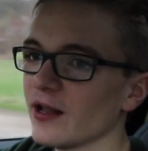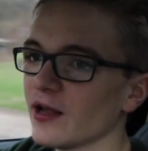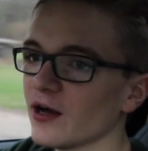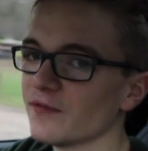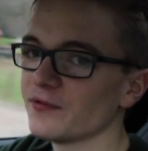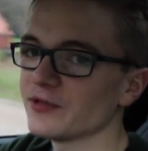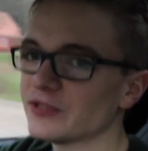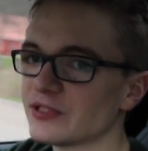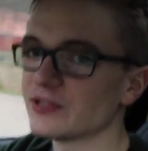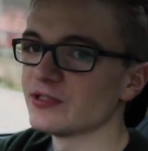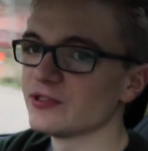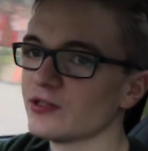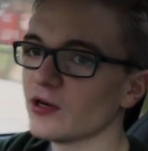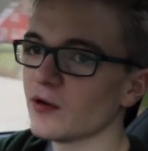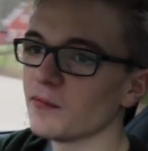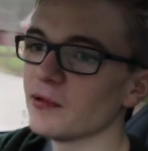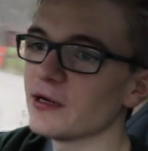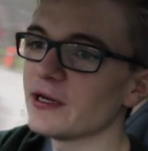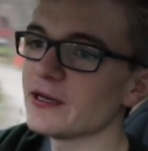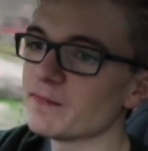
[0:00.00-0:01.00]
of its
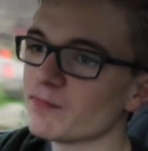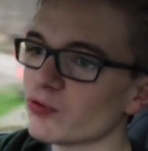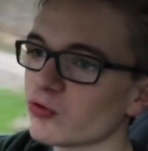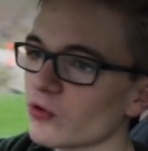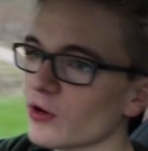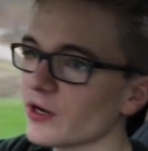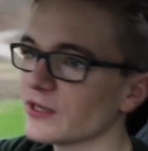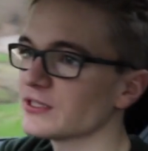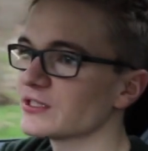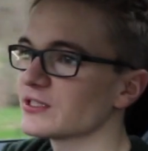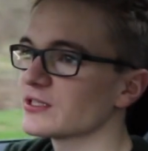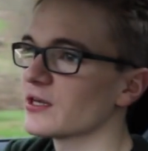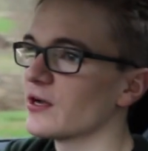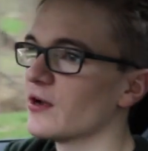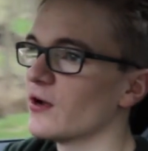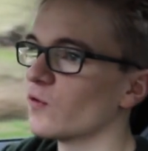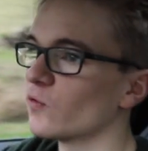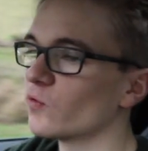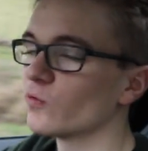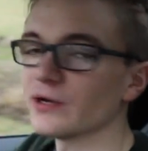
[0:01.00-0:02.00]
doubly priced
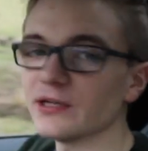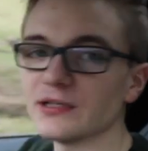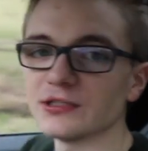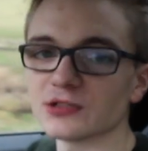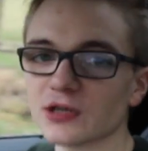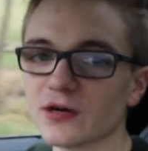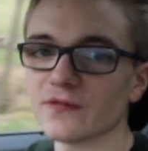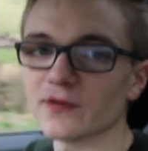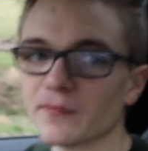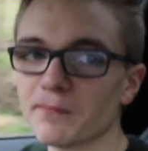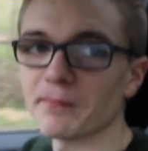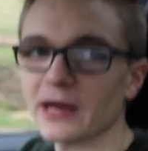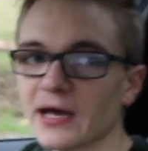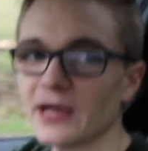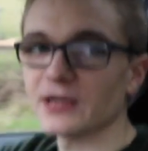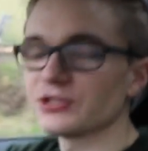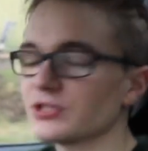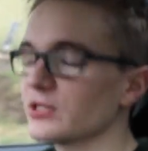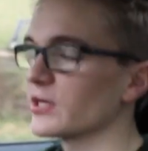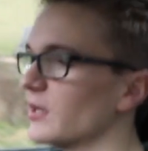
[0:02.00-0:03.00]
Range Rover
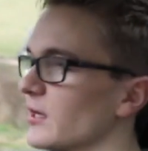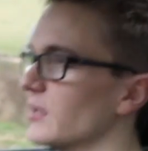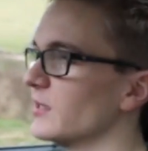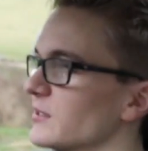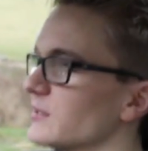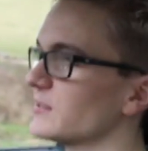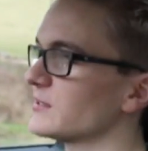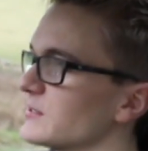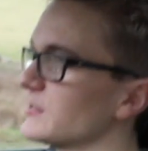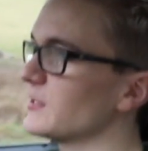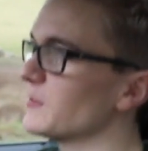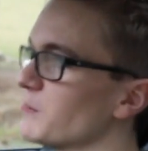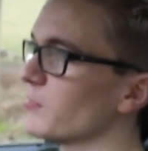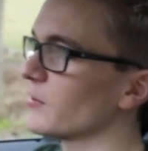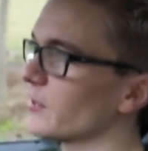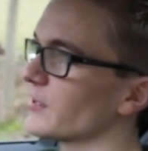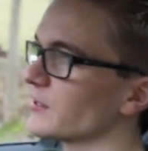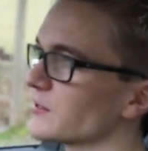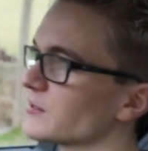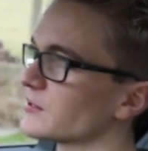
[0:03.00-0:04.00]
badged
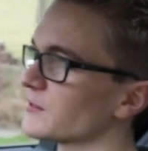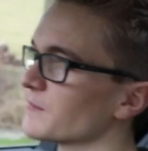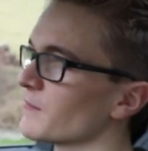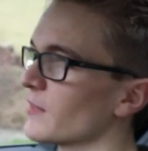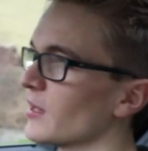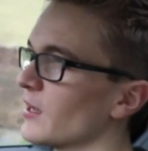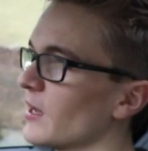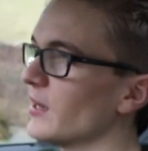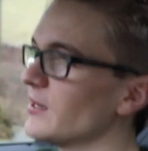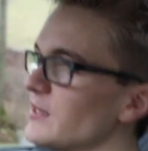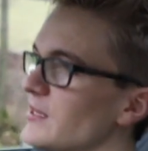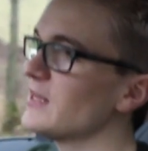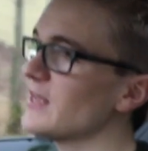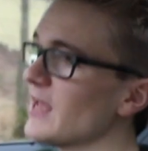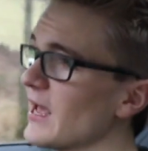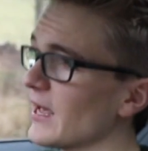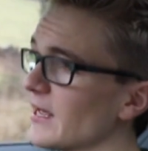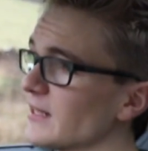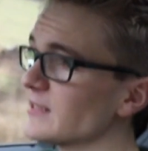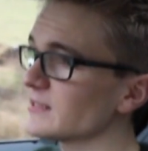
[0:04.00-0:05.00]
siblings. And
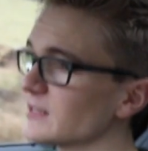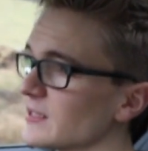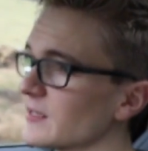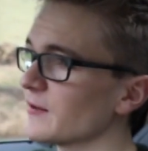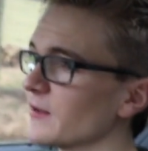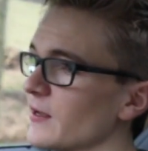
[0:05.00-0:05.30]
yet,